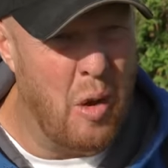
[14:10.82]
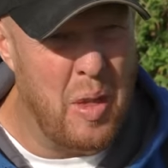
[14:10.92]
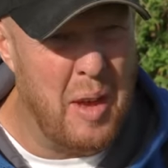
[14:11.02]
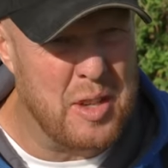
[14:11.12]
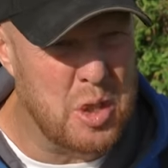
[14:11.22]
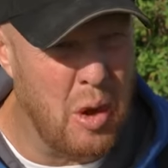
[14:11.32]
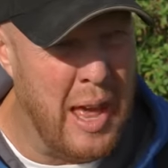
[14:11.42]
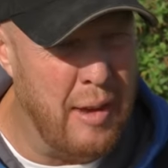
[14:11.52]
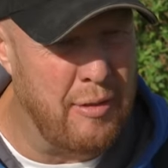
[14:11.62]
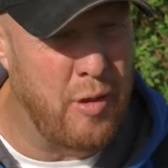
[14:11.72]
all that sort of
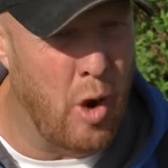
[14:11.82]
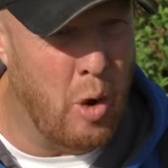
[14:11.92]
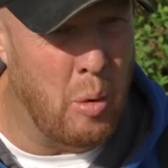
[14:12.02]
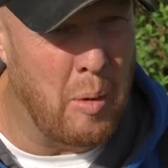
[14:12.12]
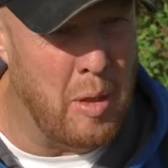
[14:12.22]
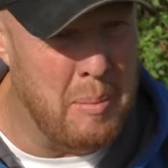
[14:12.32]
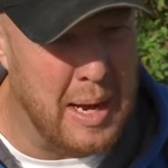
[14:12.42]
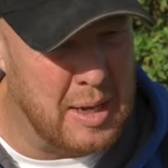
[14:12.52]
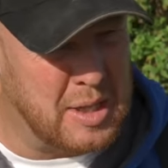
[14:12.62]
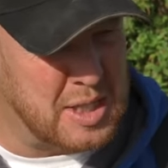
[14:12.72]
like foam on the
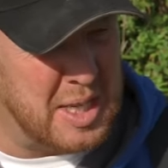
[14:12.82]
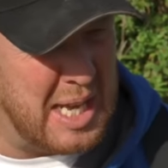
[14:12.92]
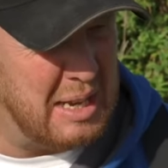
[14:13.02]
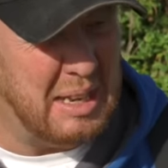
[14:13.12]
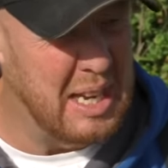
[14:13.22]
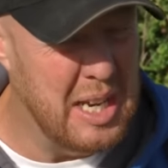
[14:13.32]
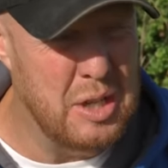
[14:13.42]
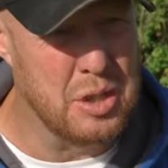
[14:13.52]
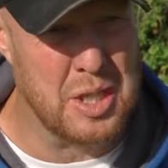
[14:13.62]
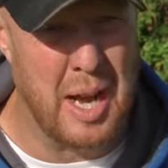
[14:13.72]
maggots, and then
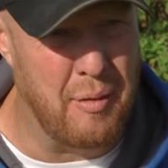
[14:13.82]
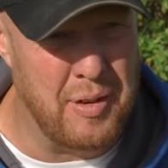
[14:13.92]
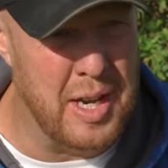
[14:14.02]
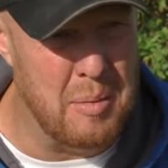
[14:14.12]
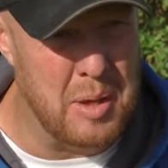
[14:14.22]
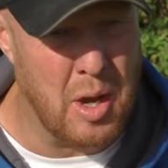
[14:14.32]
you just can't feed them, they